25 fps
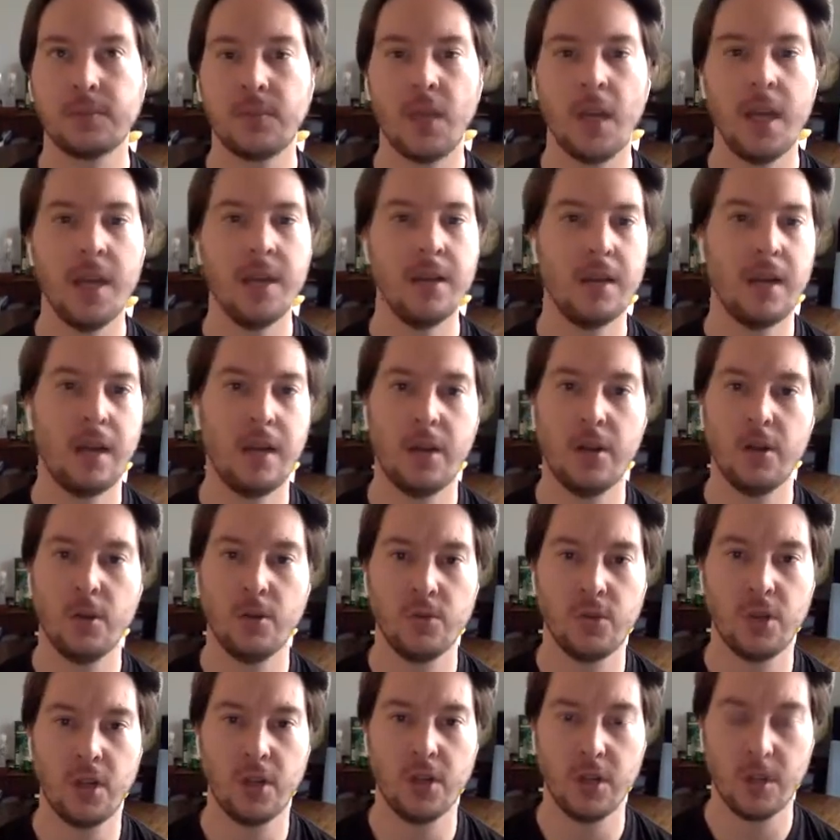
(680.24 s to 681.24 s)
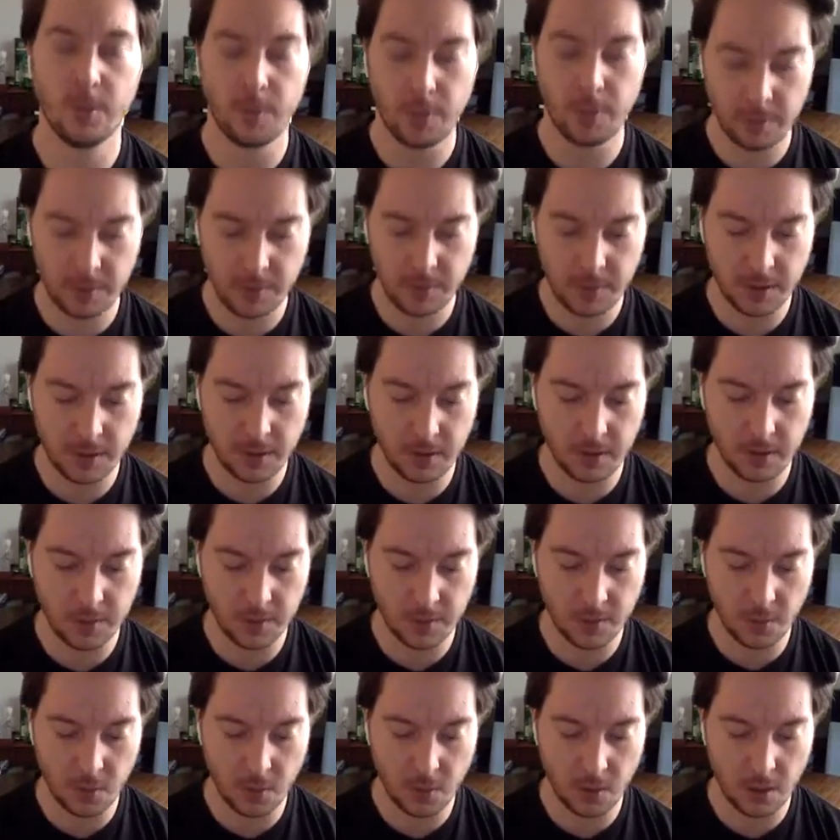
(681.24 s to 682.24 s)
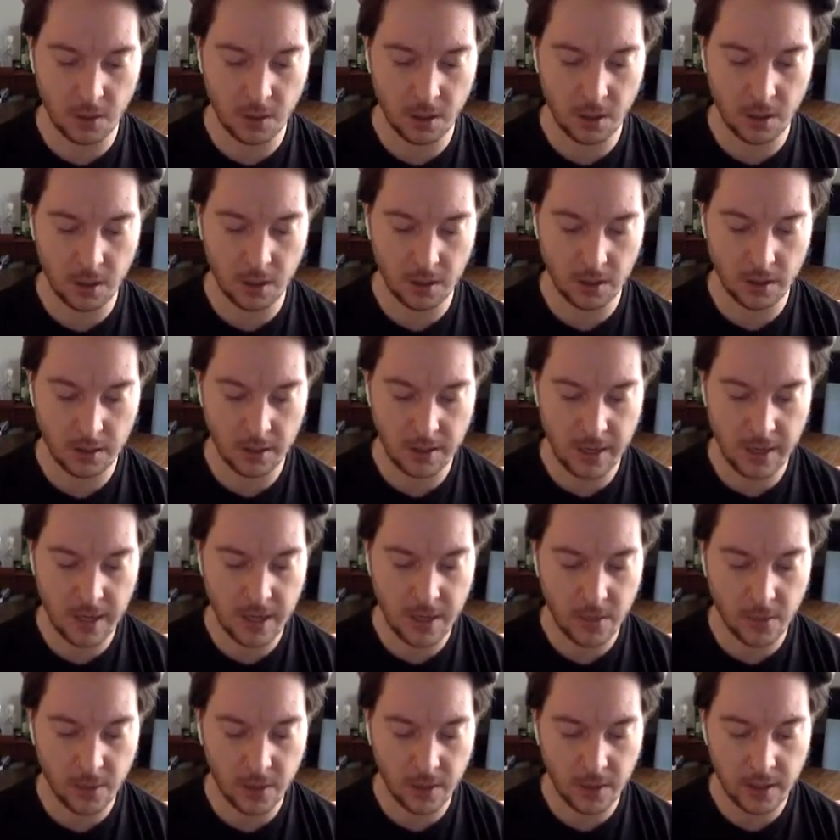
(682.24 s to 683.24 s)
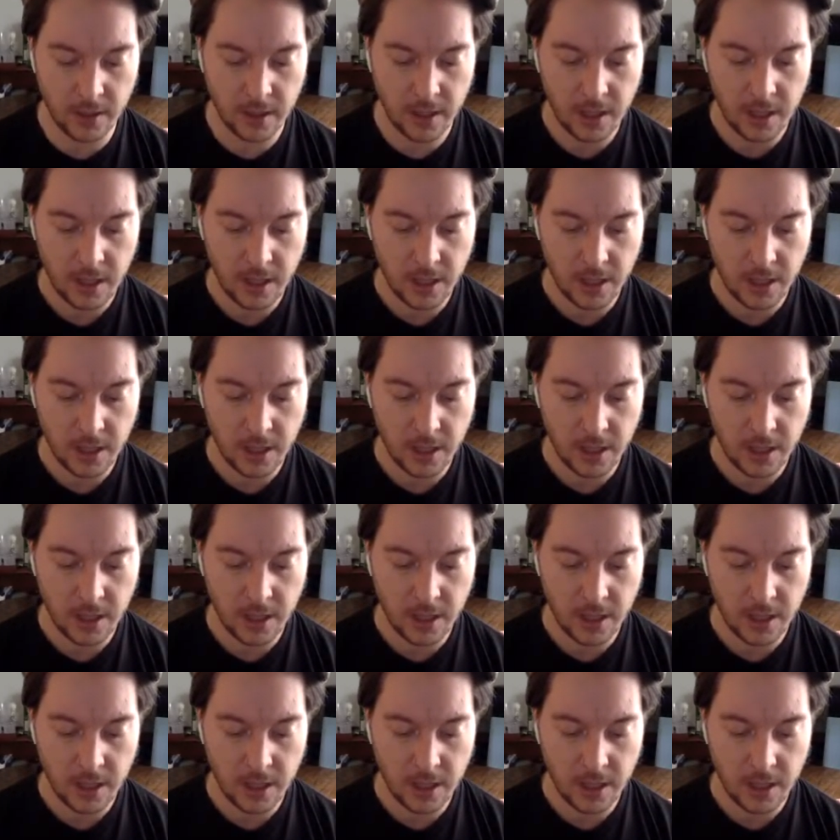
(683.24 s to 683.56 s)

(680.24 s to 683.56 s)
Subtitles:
and I know, John, you could probably speak to this more than anyone,